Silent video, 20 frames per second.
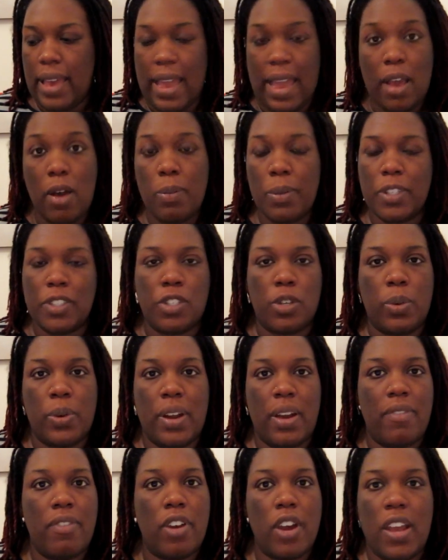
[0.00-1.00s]
ailments or
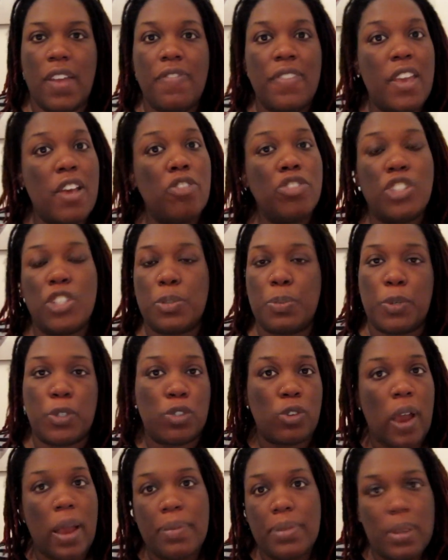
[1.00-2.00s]
whatever, and they'll just
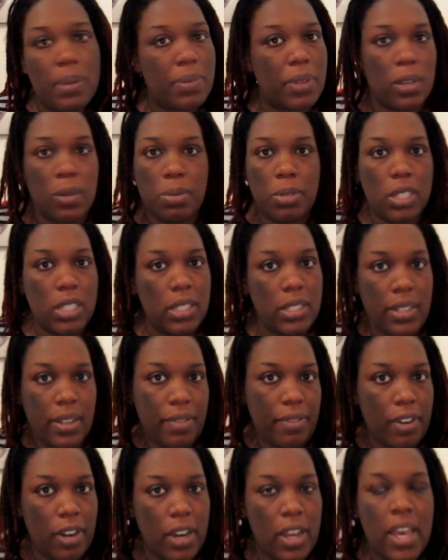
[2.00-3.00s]
prescribe something completely
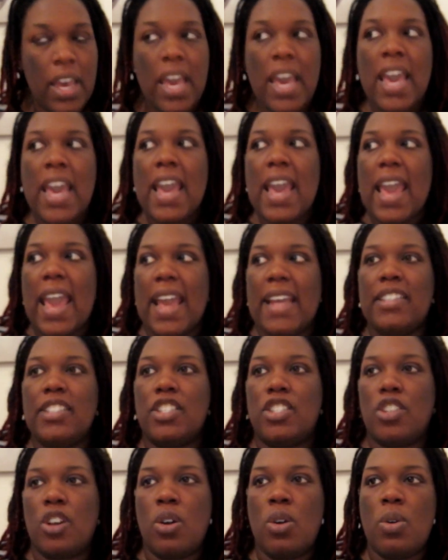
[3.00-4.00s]
different. And
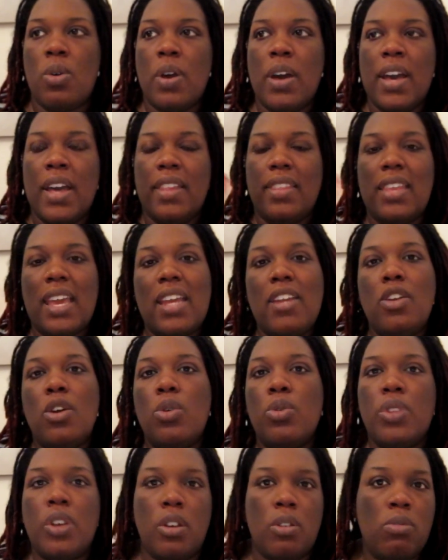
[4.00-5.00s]
so they
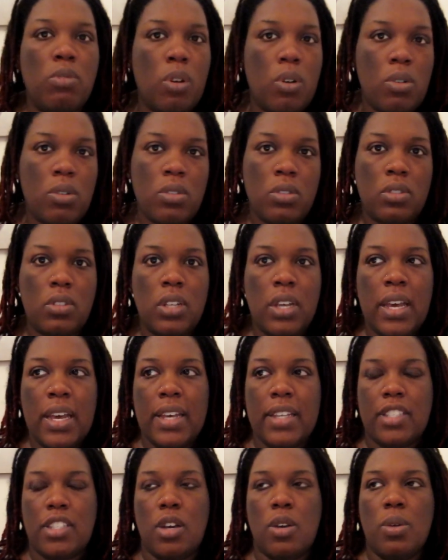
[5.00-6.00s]
know their role.
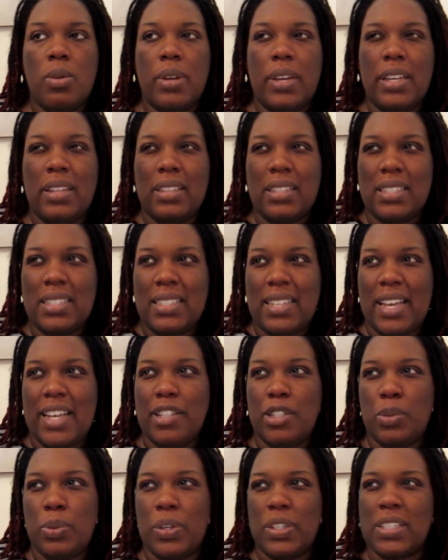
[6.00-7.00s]
So in the
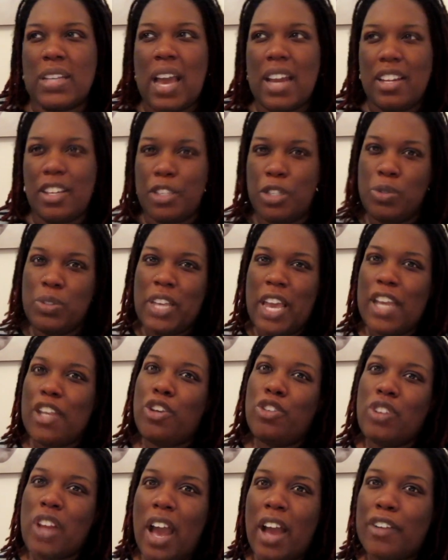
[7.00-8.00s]
States, where it's kind of like you take
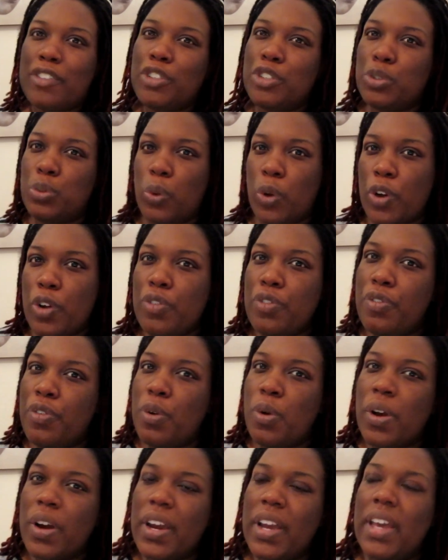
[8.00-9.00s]
your doctor's word
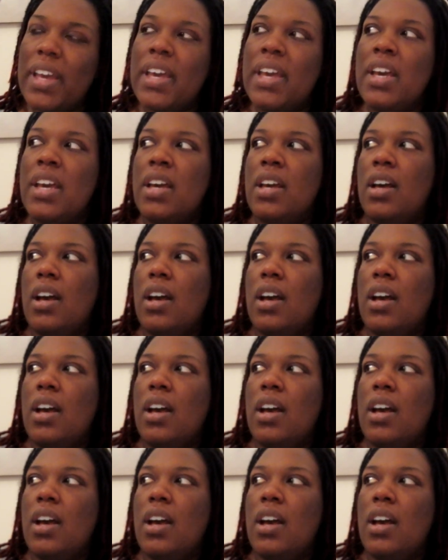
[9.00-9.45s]
for it,